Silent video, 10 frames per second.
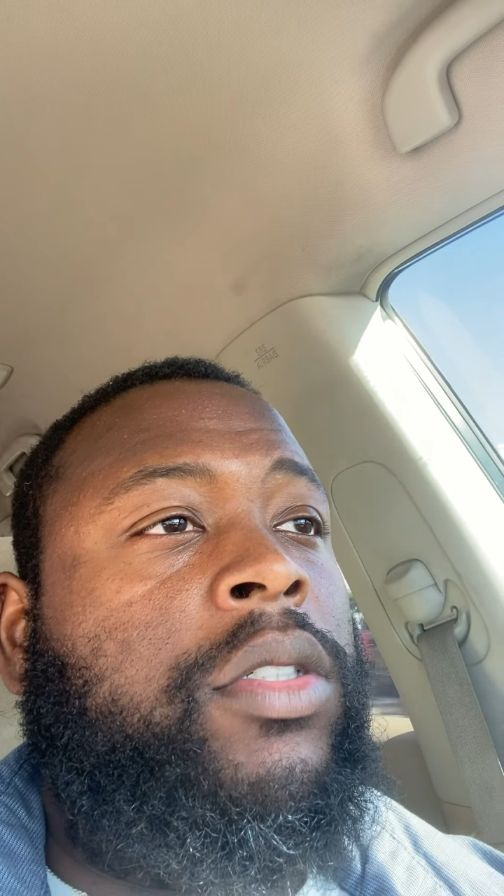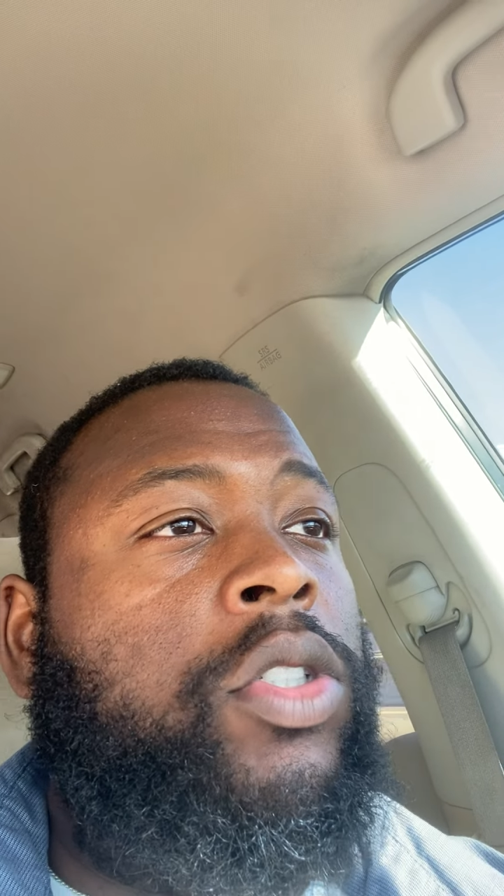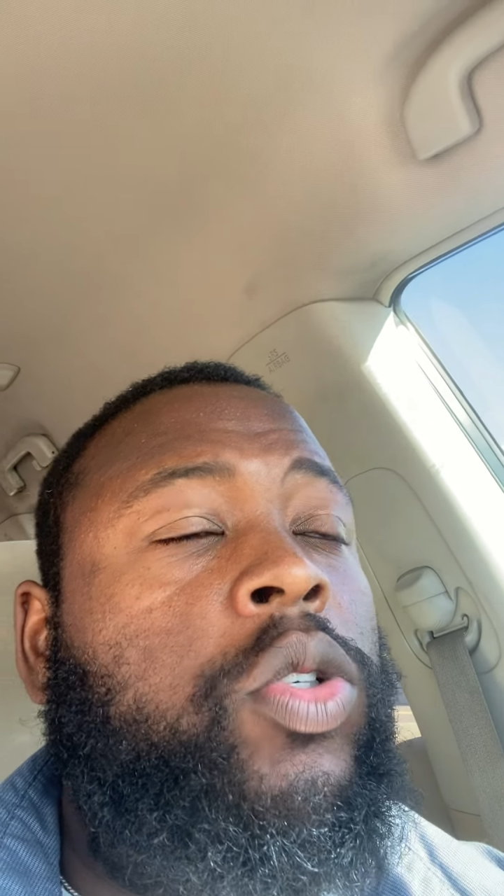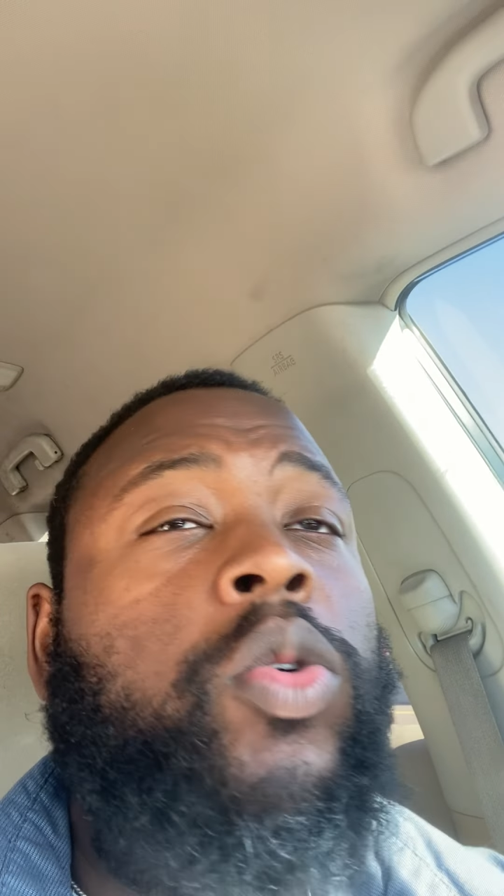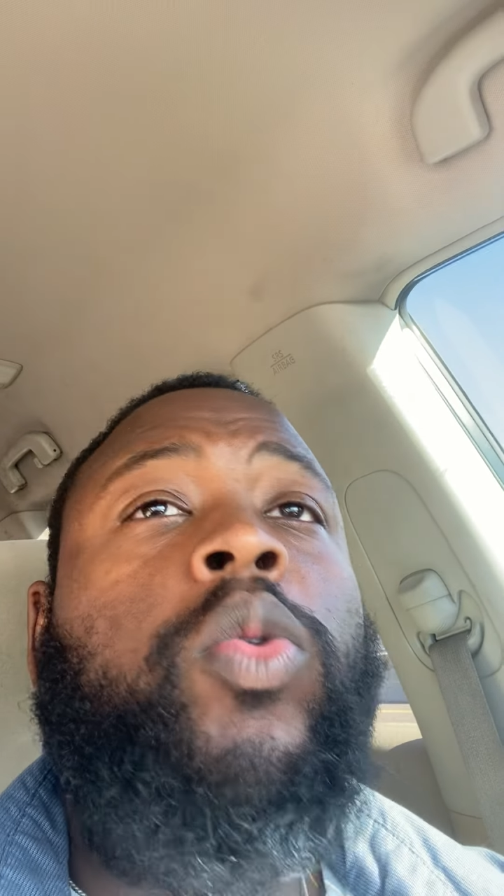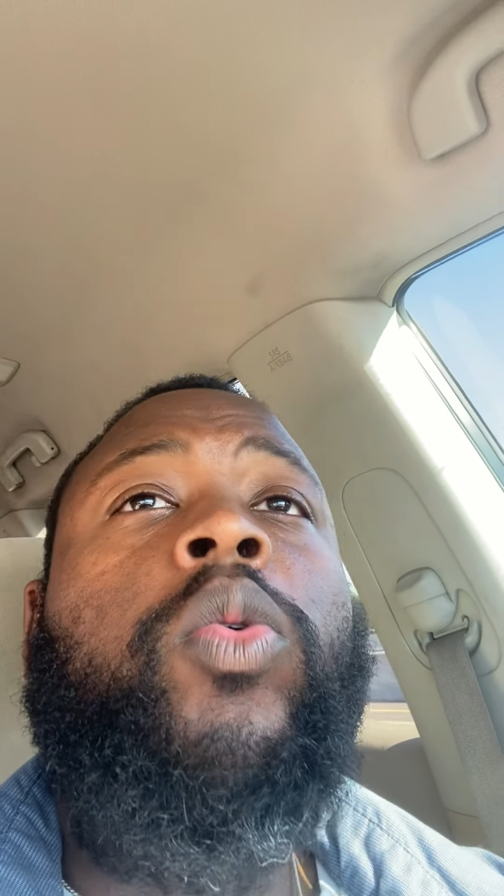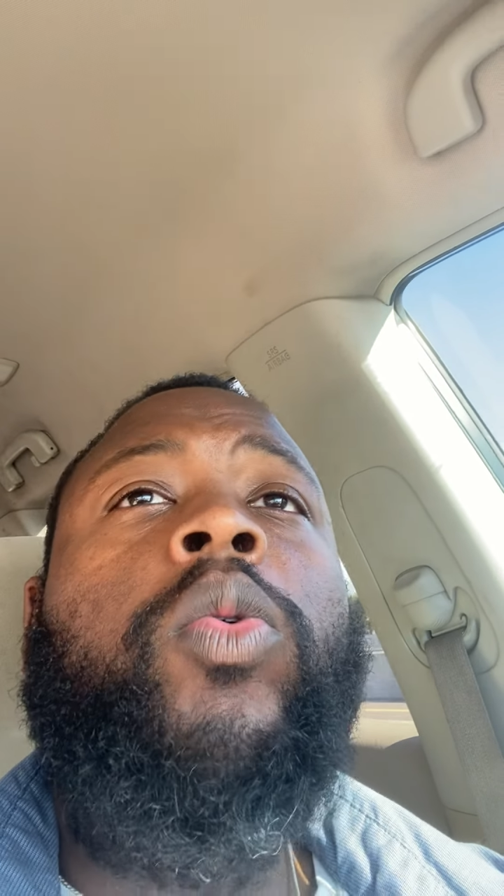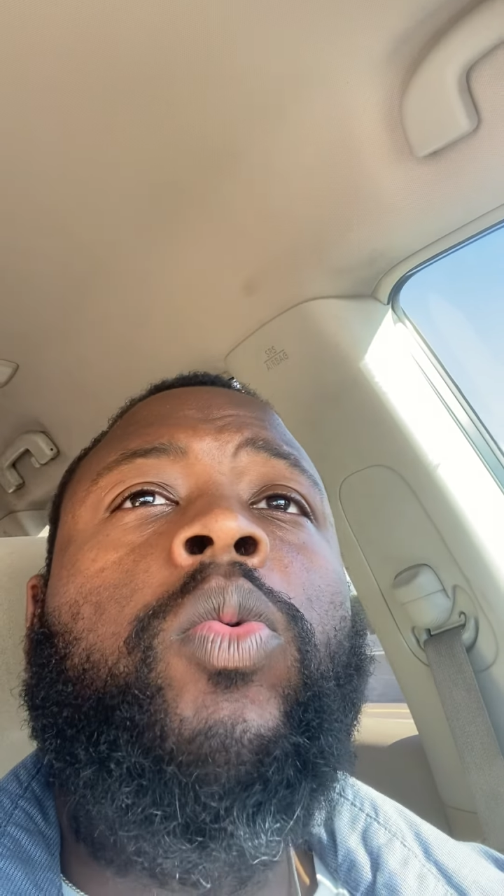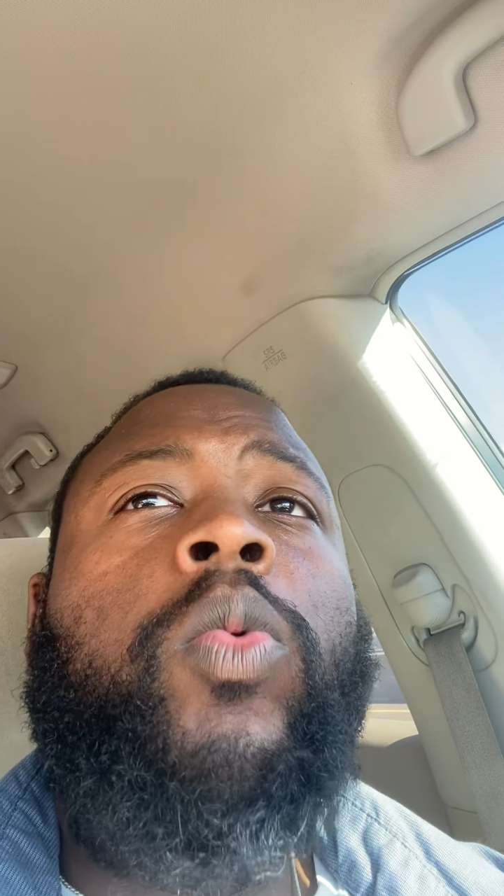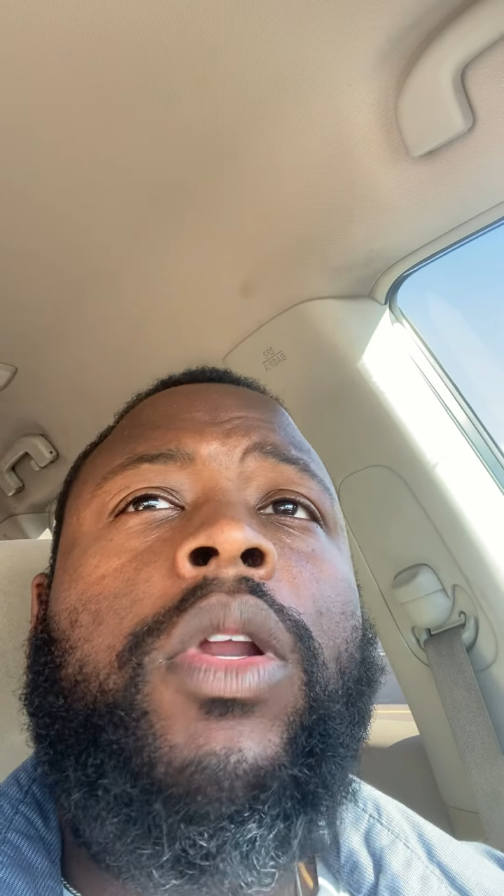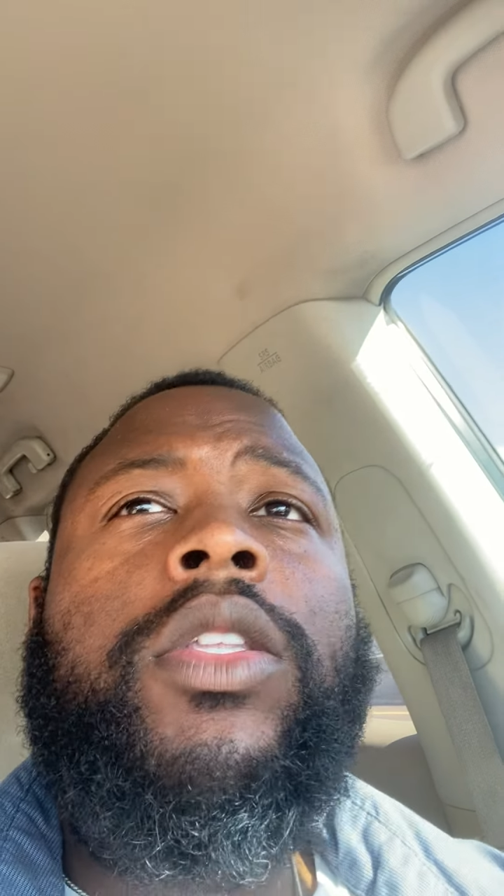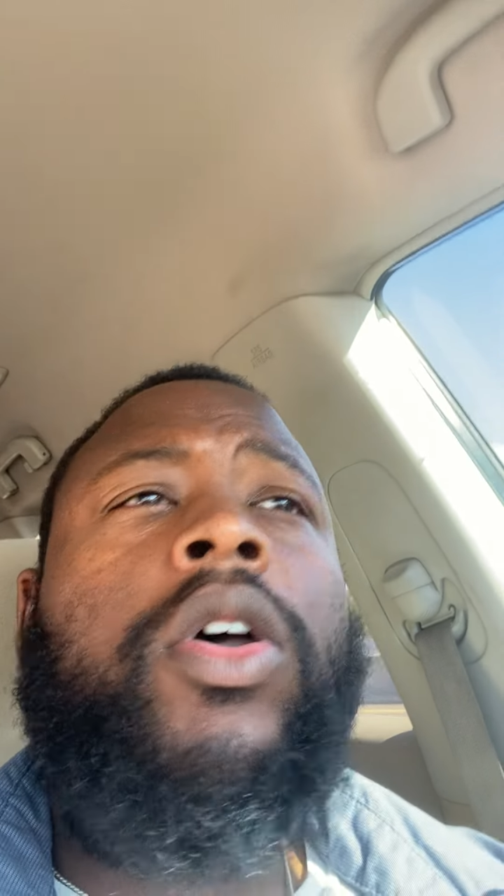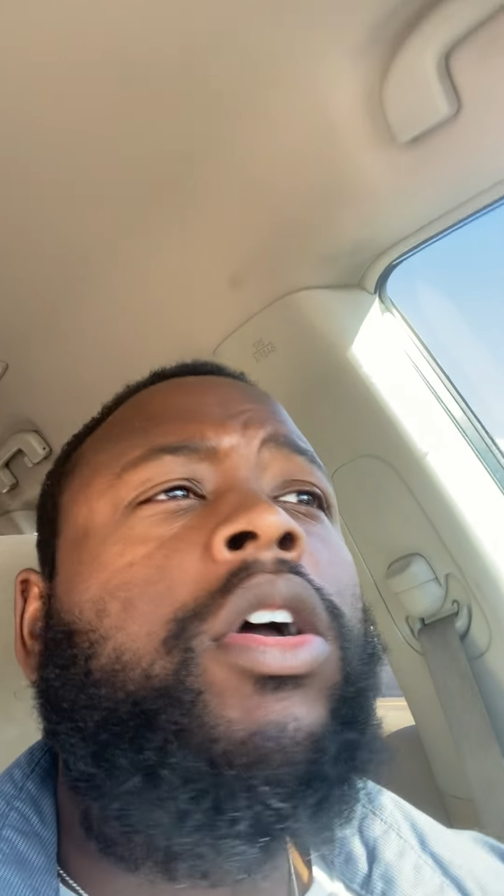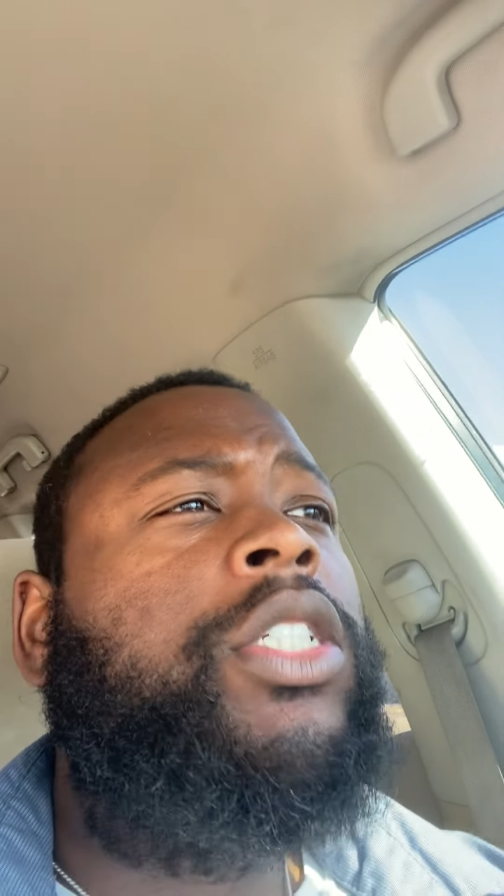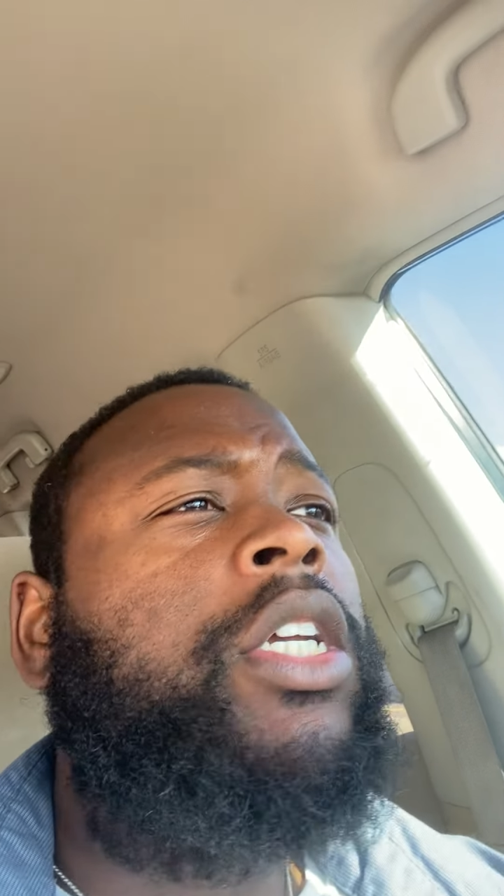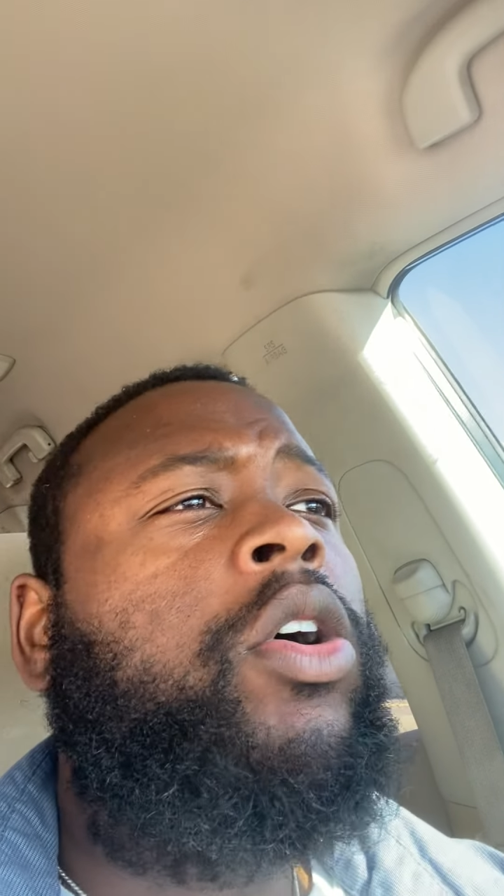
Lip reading: You want to talk shit